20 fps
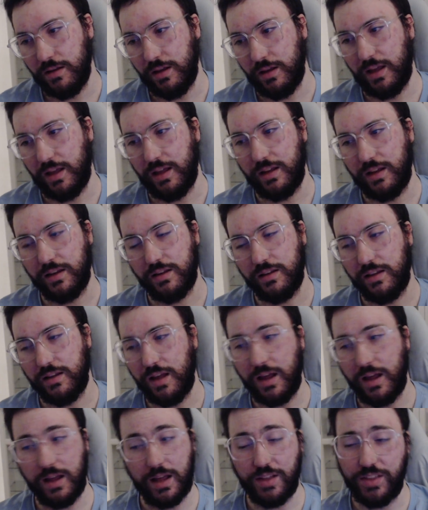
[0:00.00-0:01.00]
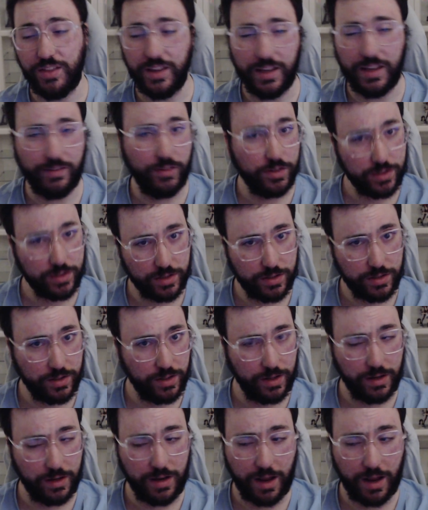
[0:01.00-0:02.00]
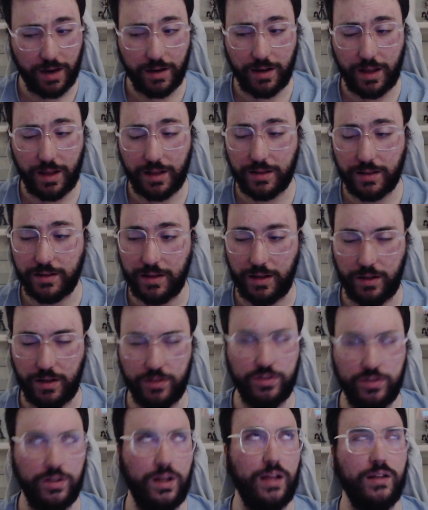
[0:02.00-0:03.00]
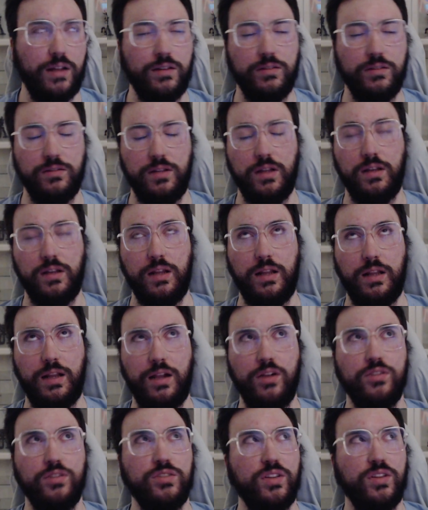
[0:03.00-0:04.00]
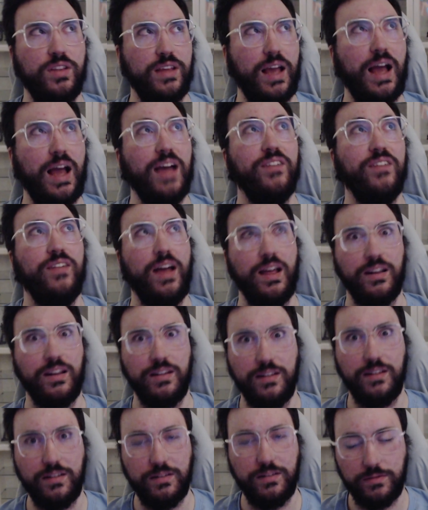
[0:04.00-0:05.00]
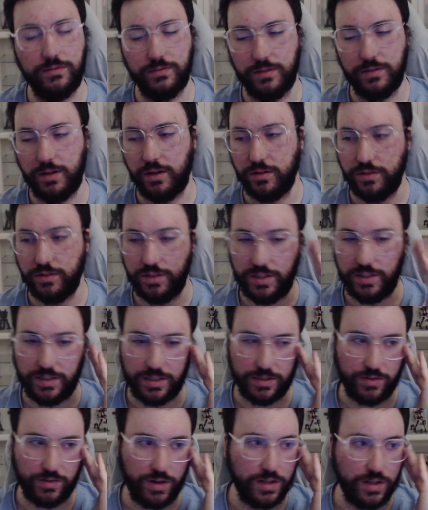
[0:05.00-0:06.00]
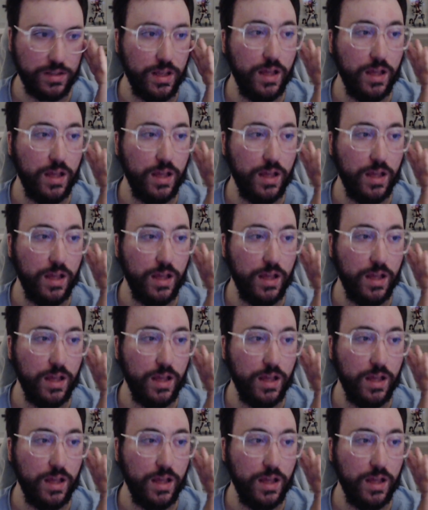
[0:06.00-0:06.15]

And yeah, I think I've also done that. Also uh, done that. also think I've had. Oh Jesus Christ!